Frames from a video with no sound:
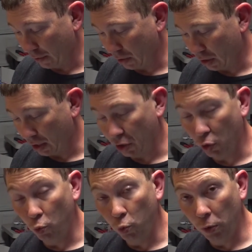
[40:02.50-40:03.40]
us
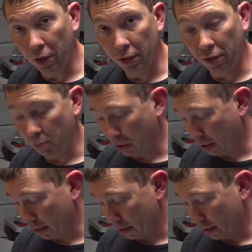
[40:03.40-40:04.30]
really good
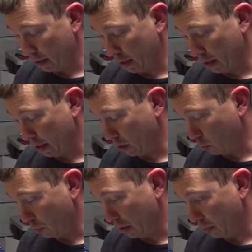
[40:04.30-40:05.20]
bond, and then this
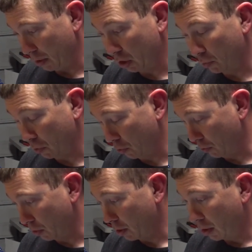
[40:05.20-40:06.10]
will be able to be smooth
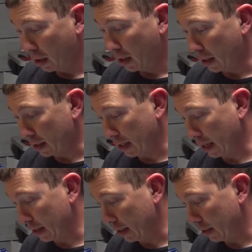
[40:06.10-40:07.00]
and
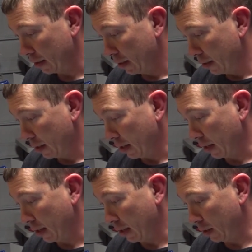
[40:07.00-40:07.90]
sanded,
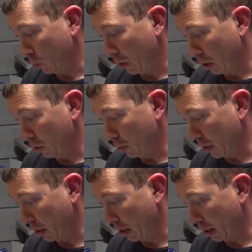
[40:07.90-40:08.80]
and we can do all
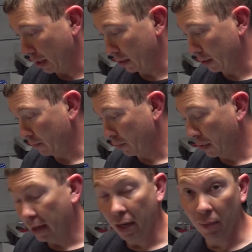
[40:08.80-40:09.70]
the things
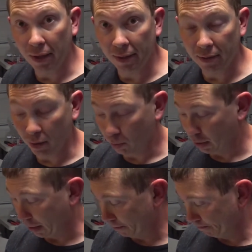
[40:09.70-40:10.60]
and make this look pretty.